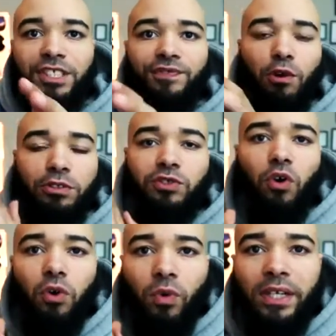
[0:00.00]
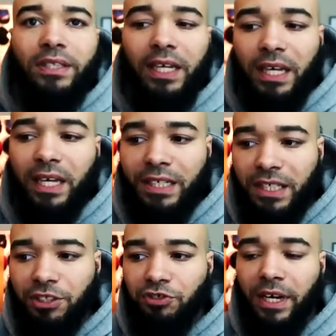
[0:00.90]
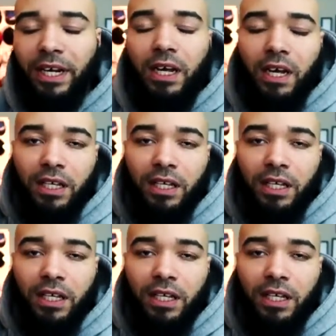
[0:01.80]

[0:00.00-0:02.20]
focus on one thing as I trade.